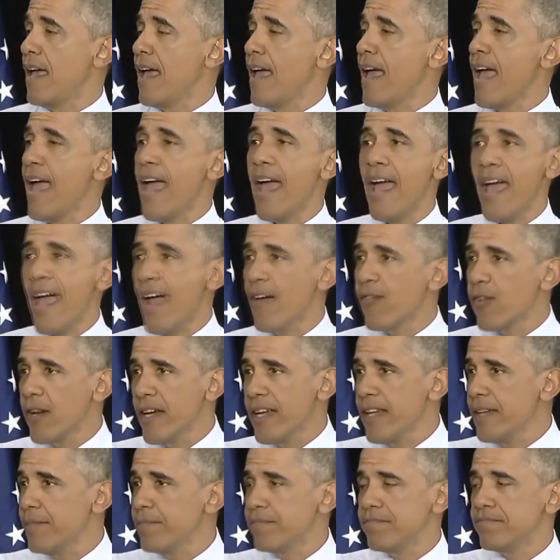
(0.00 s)

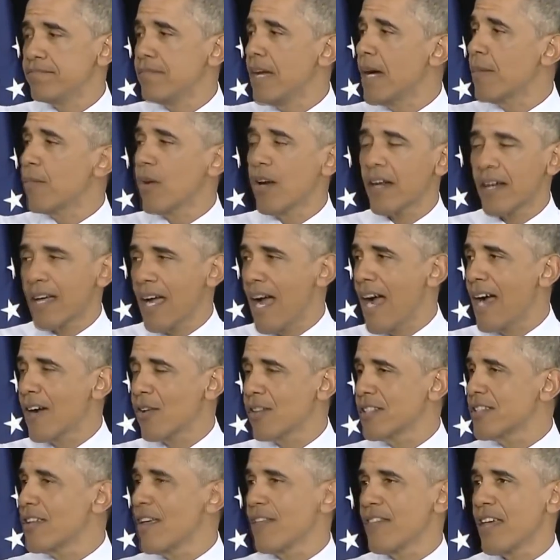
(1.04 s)
every member of
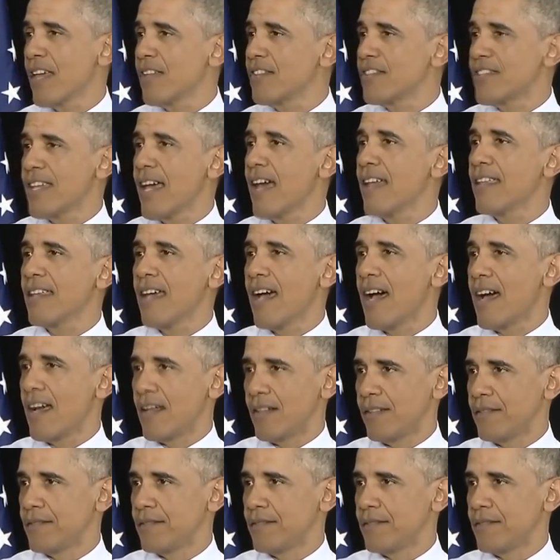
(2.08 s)
Congress on the other side of the aisle.